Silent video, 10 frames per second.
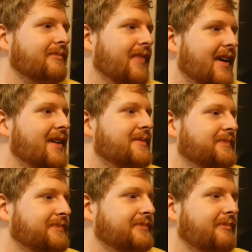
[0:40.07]
Yeah.
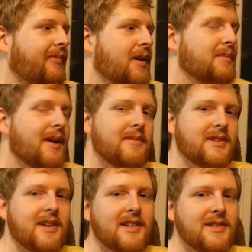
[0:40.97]
But I'm
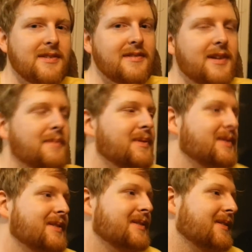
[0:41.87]
just not sure of the number,
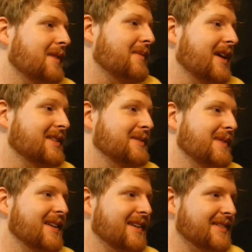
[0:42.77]
so I'm
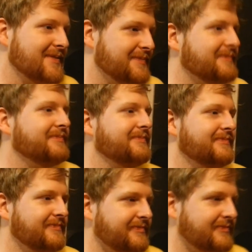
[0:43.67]
estimating. So
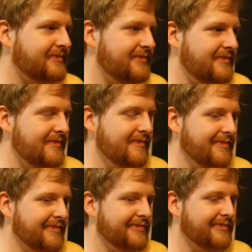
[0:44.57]
150 plus
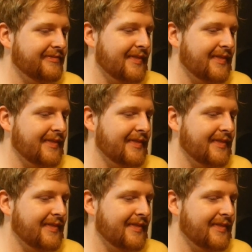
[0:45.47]
65?